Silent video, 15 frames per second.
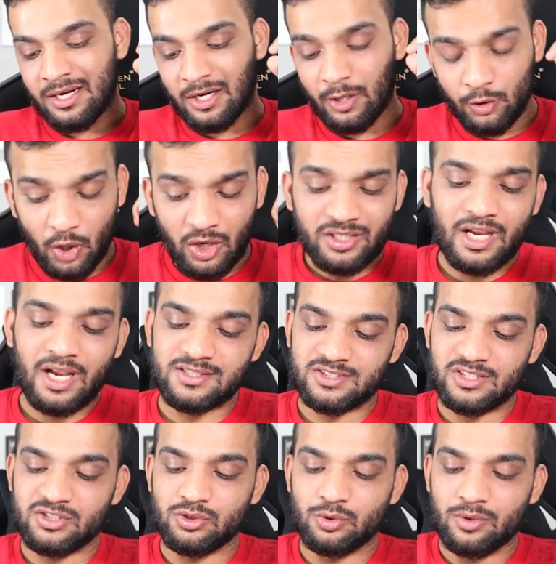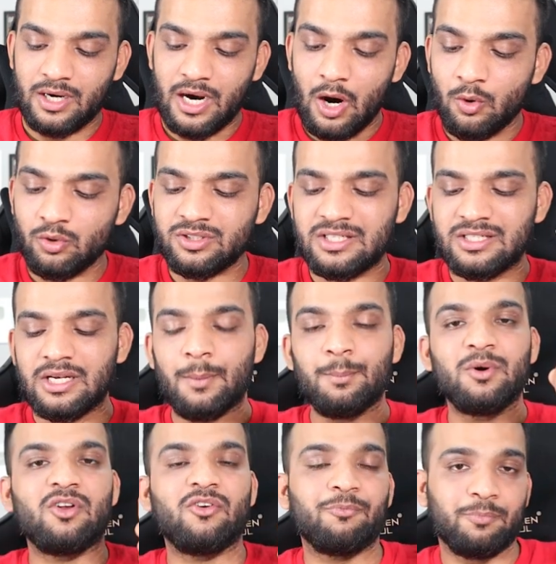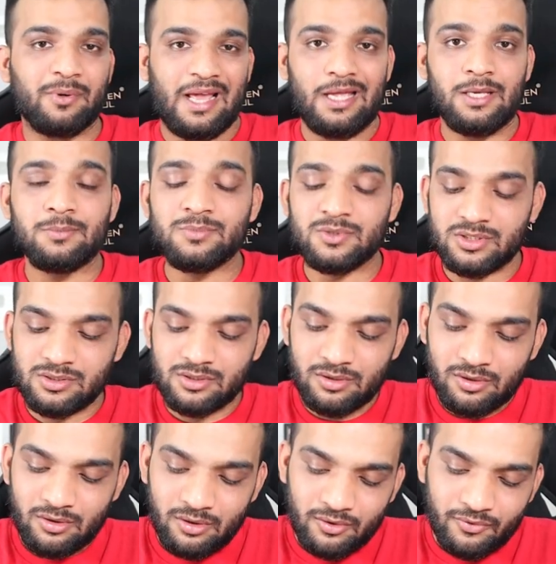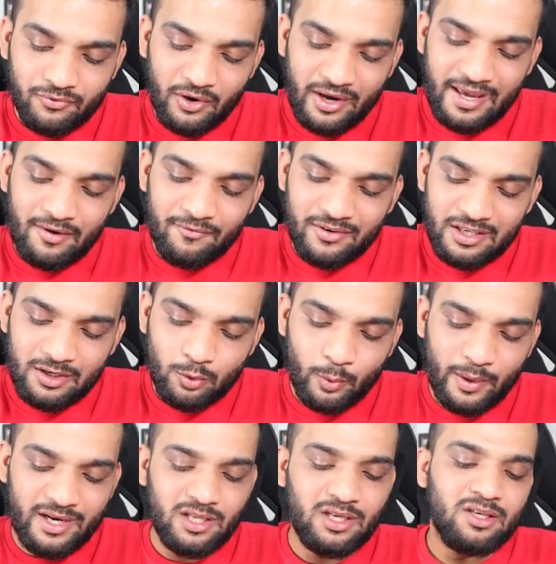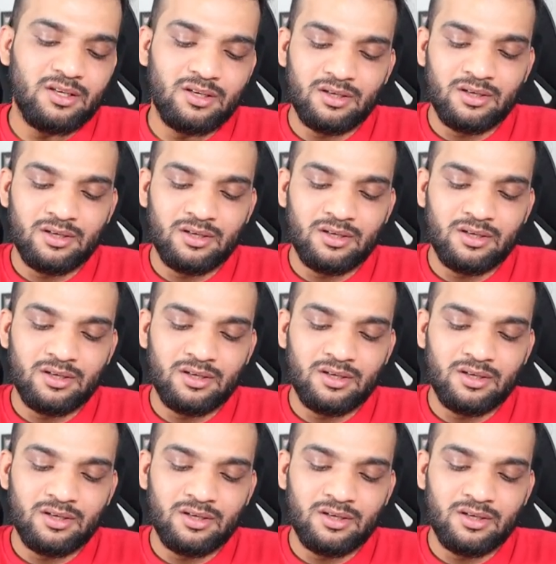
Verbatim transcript: Now your task is to count the number of primes for every query.